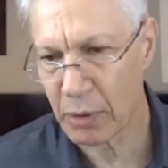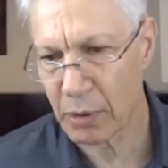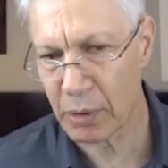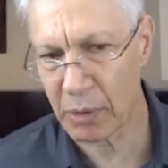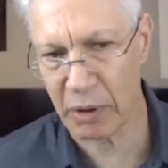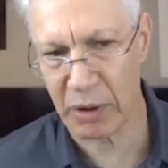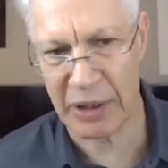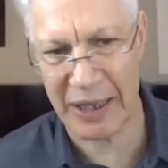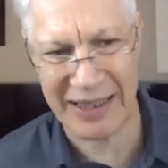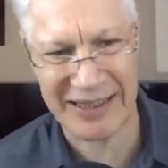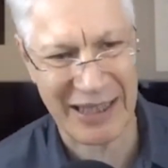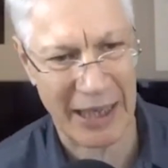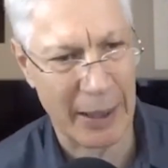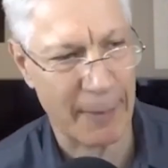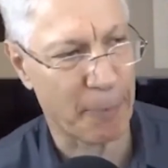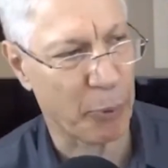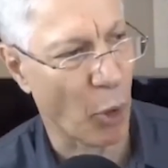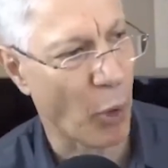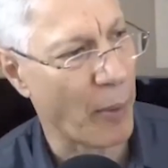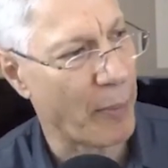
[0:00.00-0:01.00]
Less
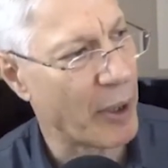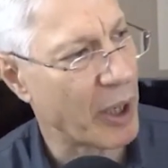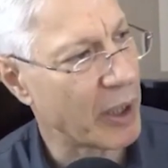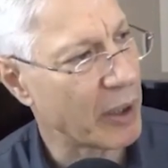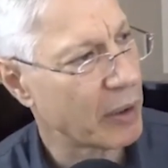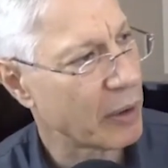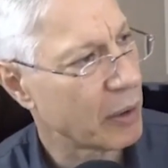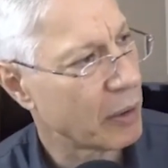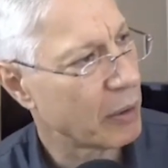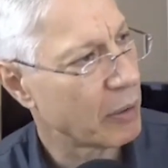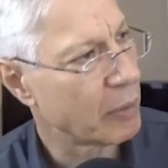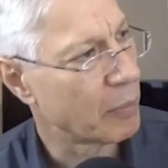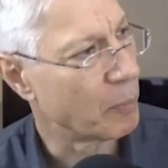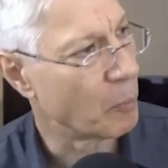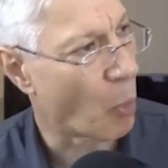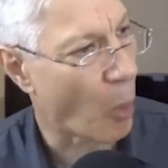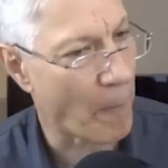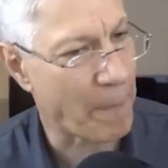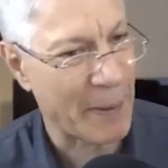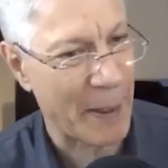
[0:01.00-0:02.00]
unemployment,
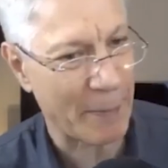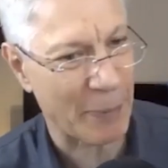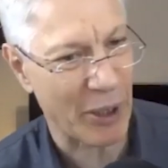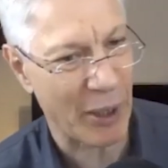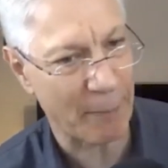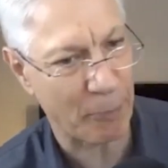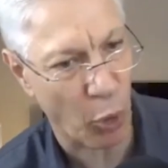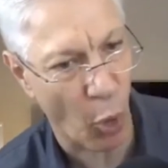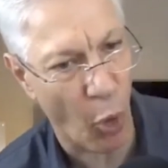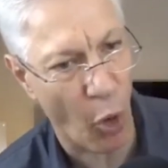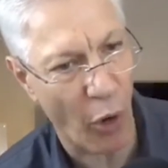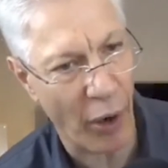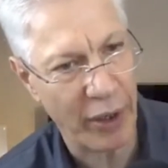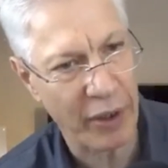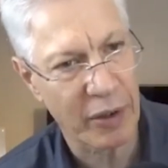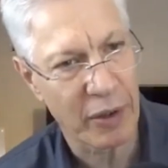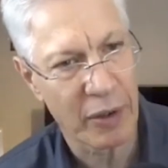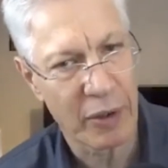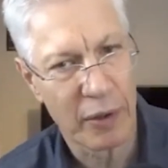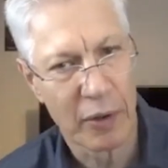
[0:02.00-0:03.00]
more people
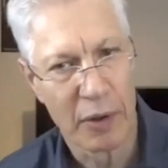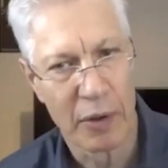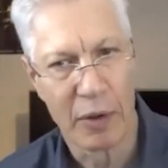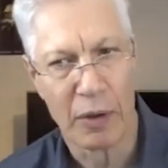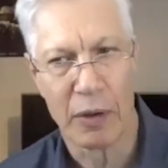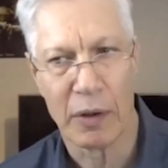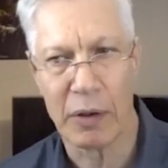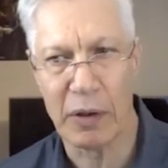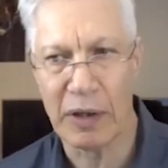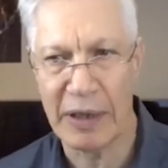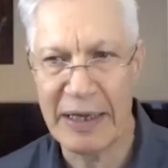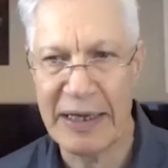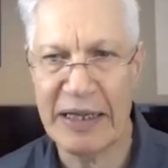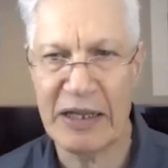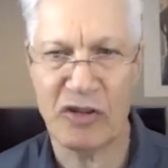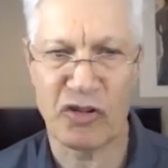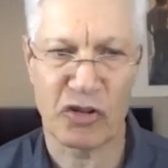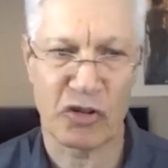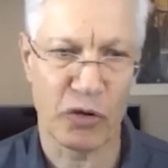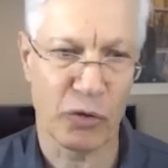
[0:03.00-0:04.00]
employed,
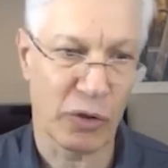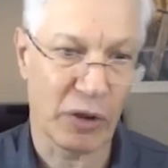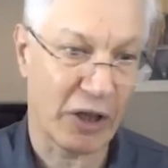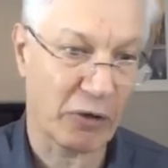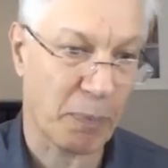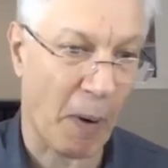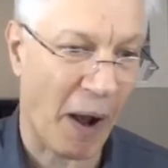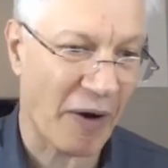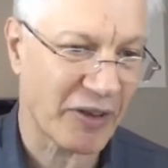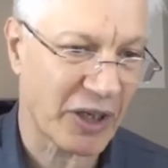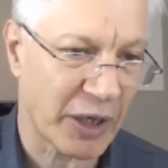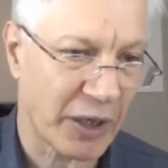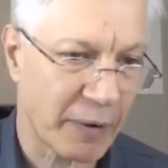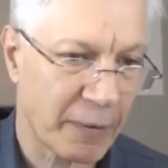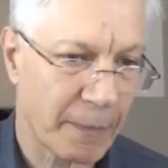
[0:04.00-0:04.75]
leads to less poverty.